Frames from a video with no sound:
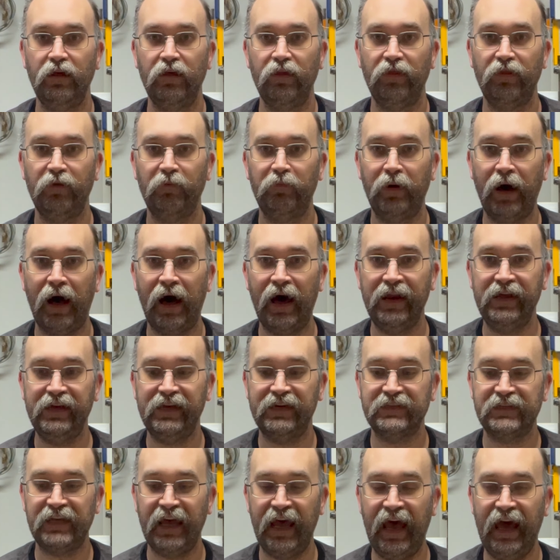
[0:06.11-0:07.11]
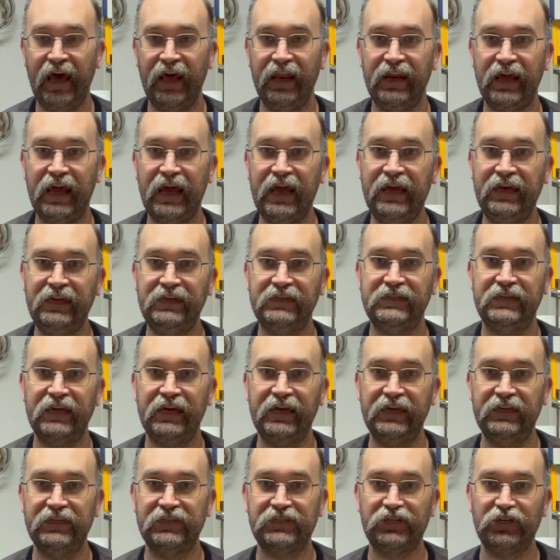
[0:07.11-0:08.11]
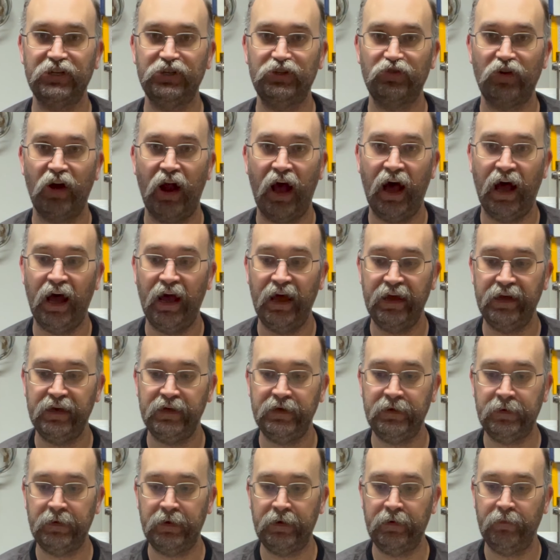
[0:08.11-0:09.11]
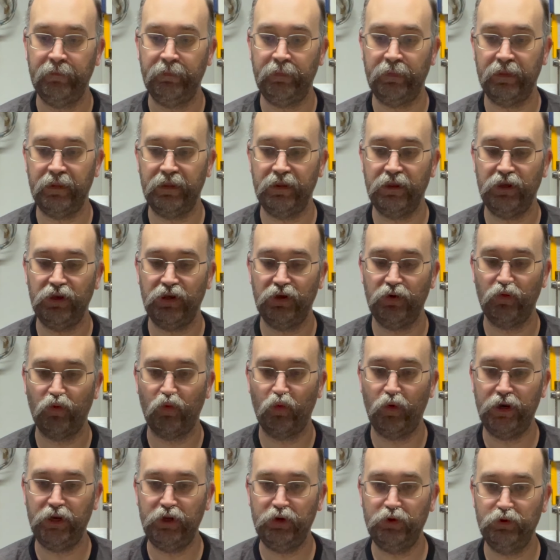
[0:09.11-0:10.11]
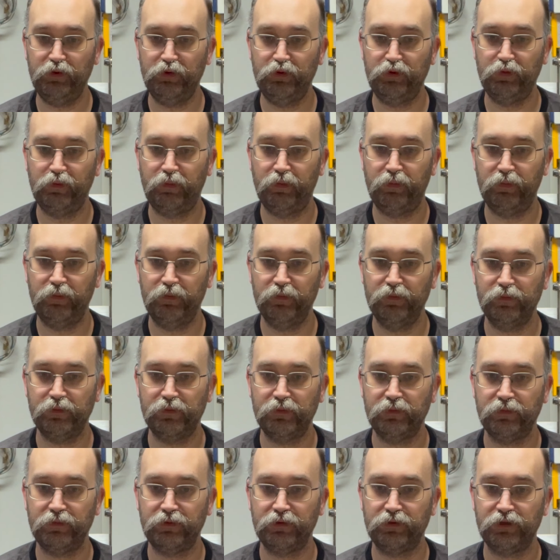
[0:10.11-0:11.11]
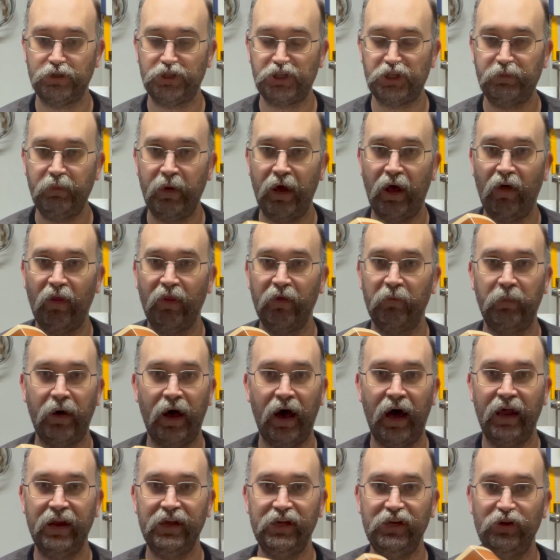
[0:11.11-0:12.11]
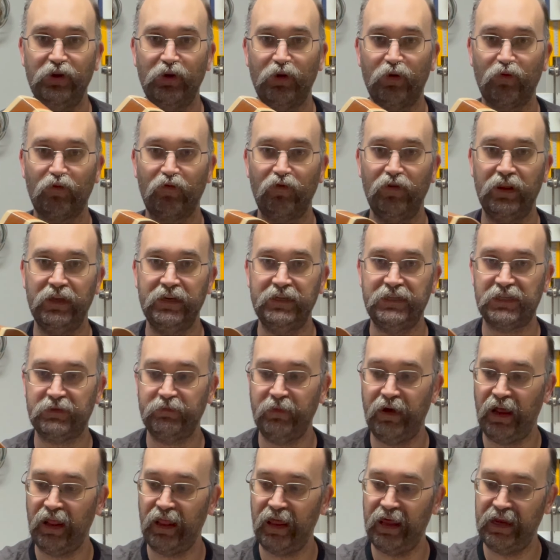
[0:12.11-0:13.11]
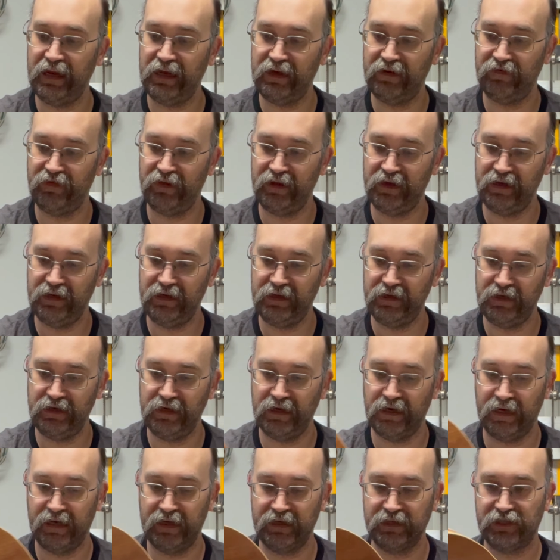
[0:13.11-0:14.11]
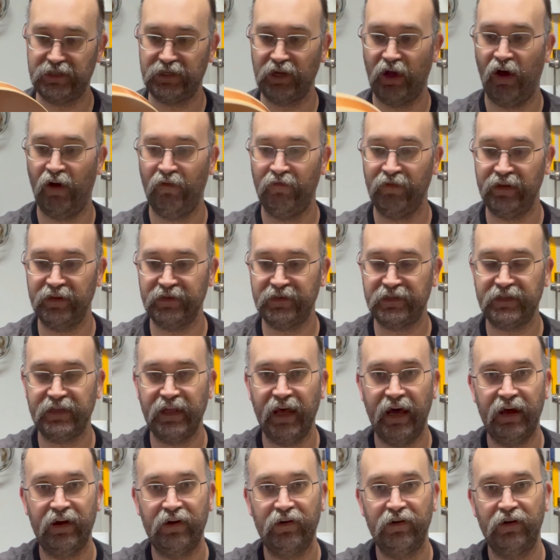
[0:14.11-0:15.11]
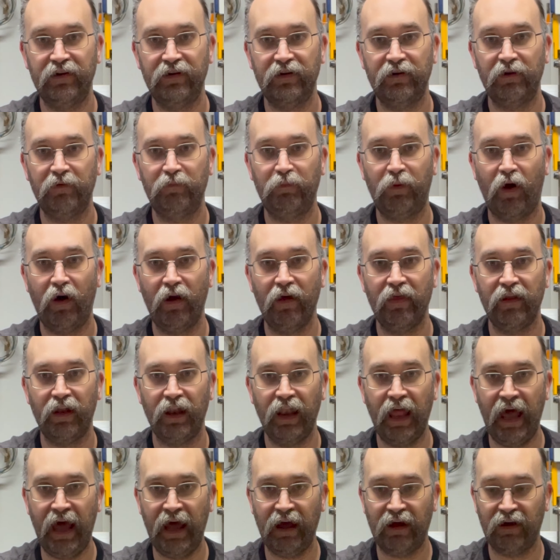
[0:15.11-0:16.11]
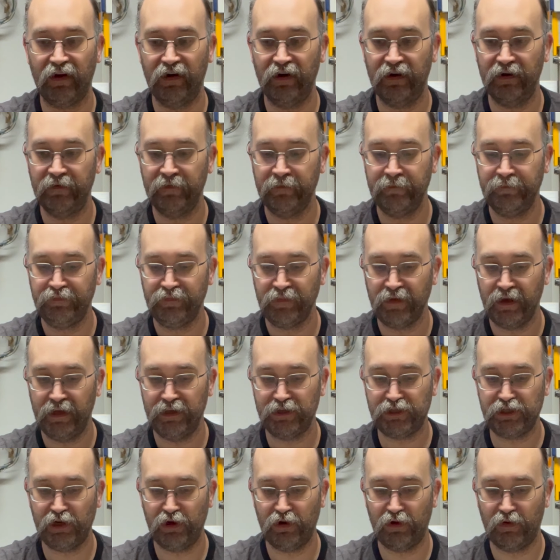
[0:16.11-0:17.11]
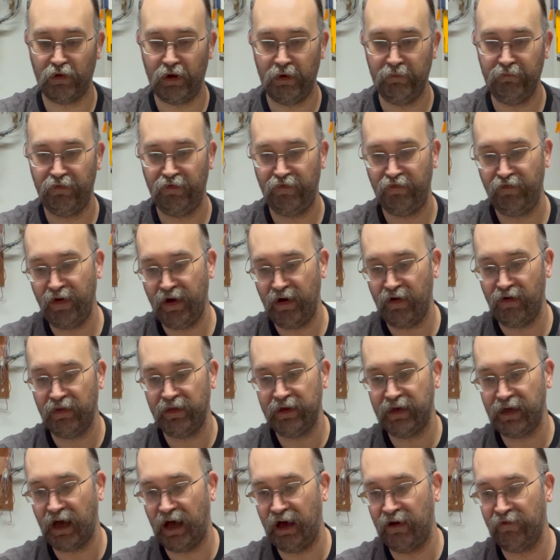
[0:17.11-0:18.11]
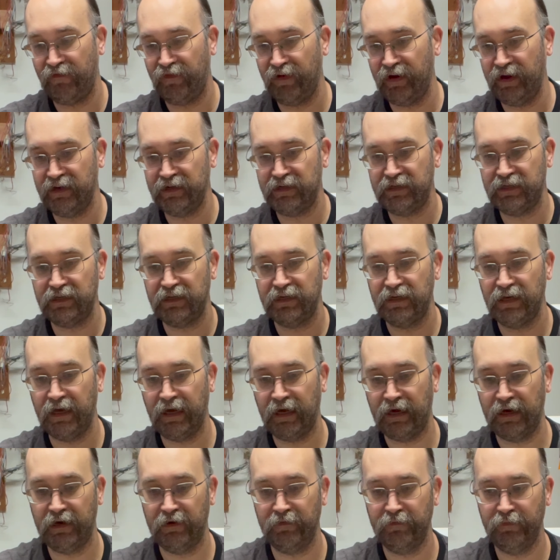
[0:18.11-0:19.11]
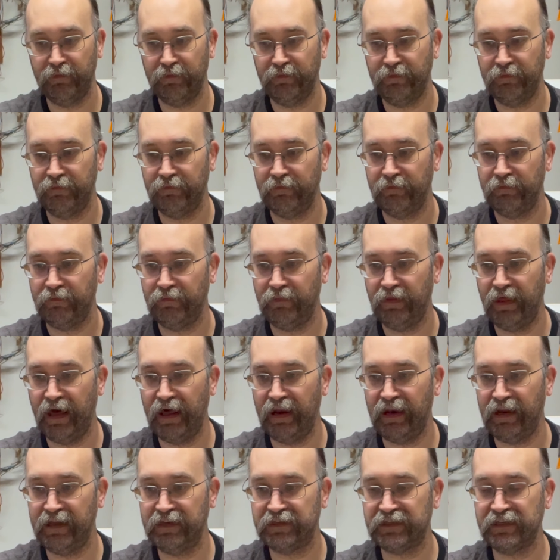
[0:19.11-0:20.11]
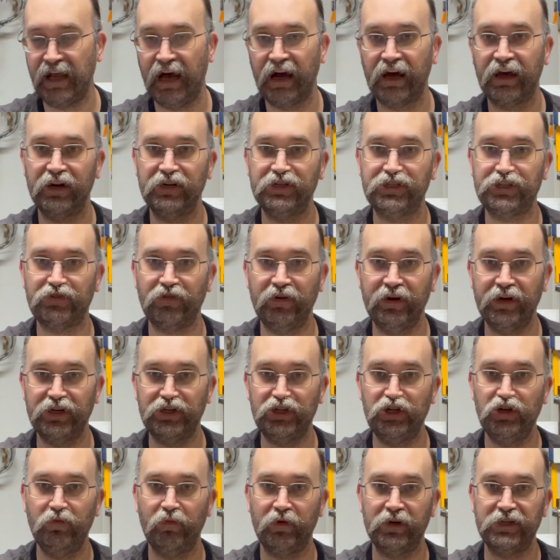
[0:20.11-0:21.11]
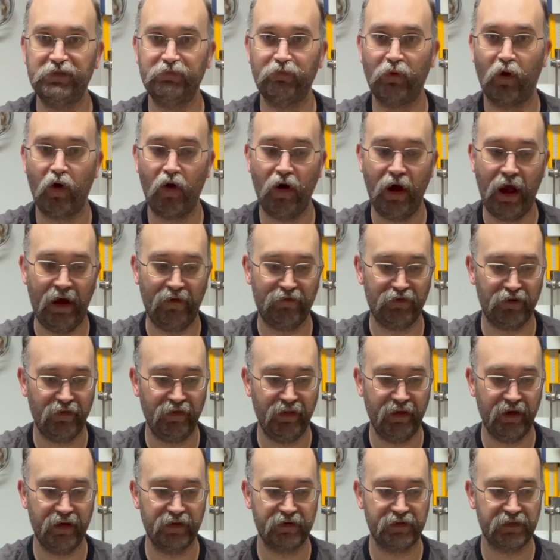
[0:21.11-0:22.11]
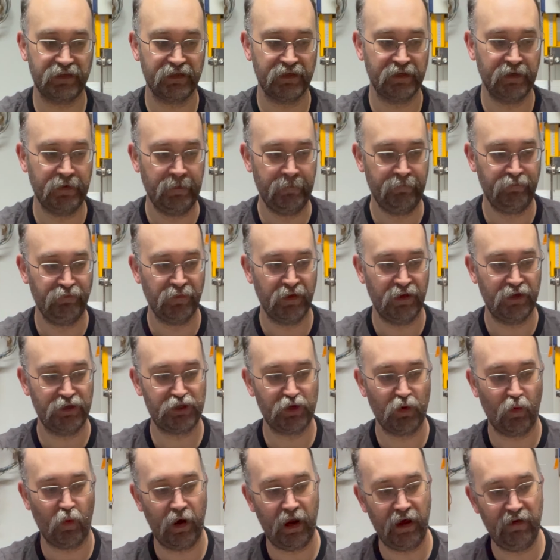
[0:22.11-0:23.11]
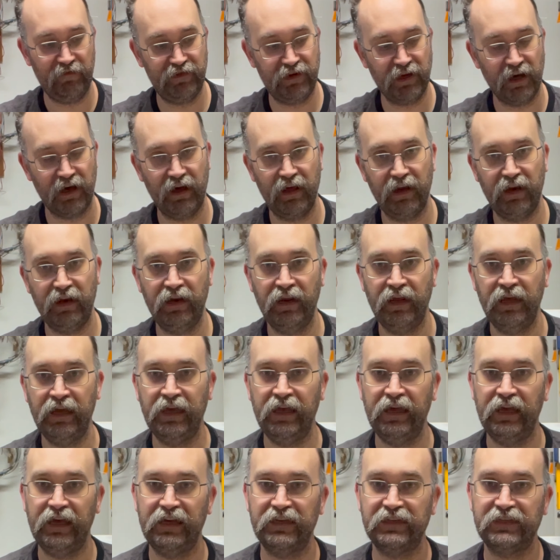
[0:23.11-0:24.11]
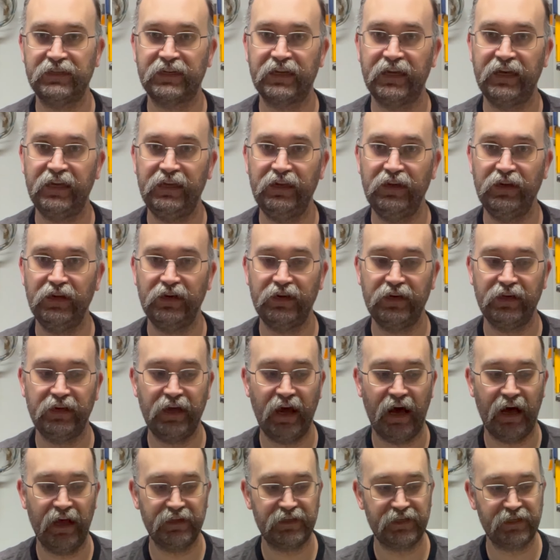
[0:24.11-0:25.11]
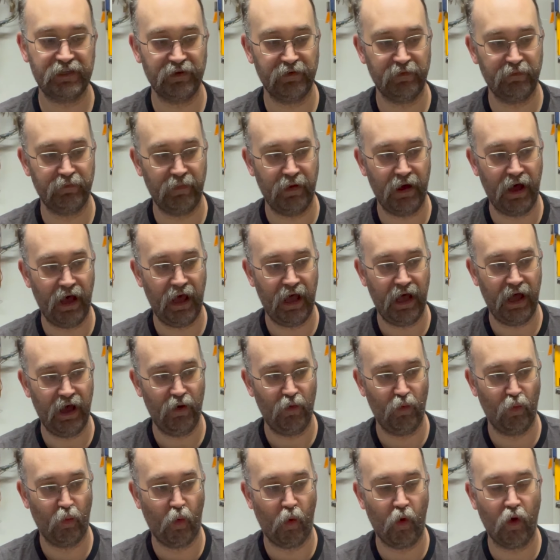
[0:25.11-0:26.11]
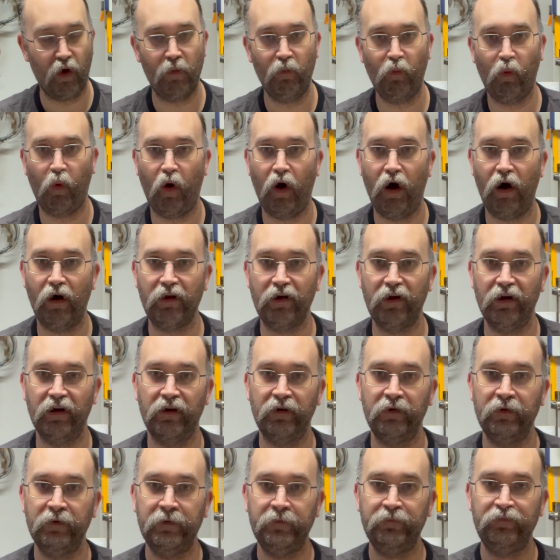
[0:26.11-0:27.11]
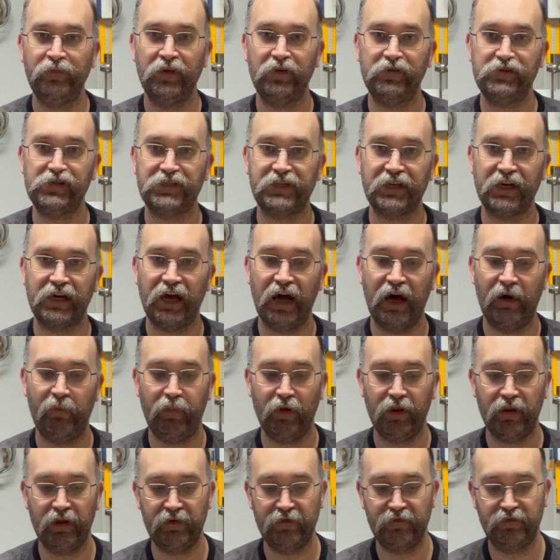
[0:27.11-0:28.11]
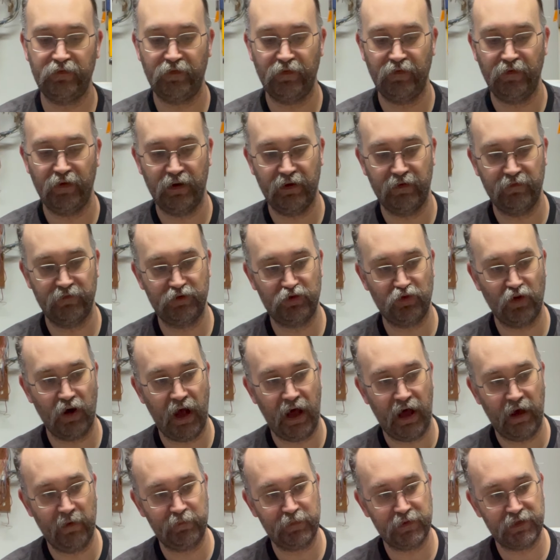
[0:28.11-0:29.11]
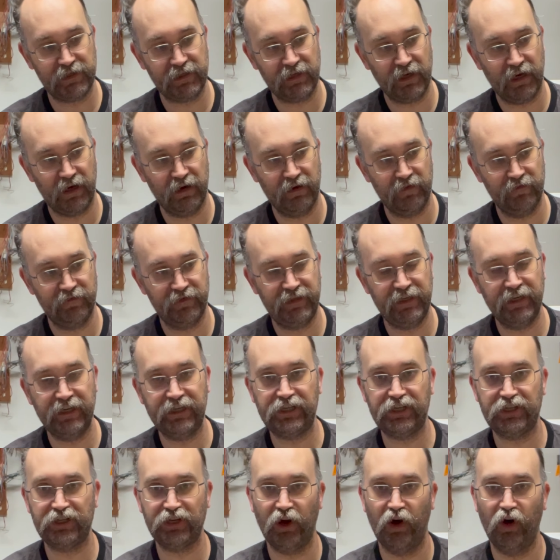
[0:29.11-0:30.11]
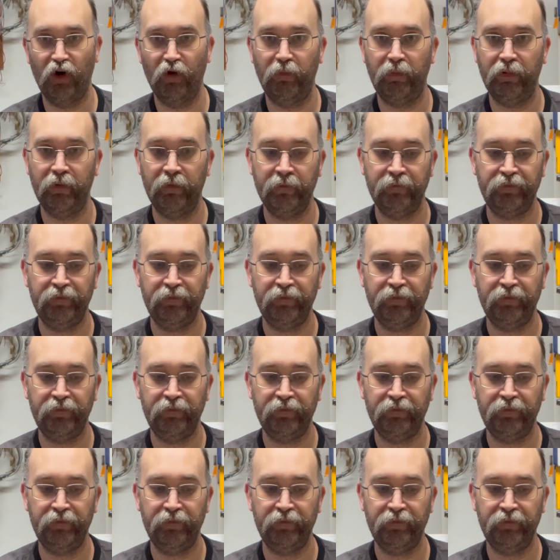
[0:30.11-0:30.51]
The body has had 8 days to dry. When you smell the body, you don't really smell any of the solvents that are part of the lacquer. And so I'm fairly confident that it's not going to shrink too much more after this. And so what I've done is got some warm water, just a couple of drops of dish soap,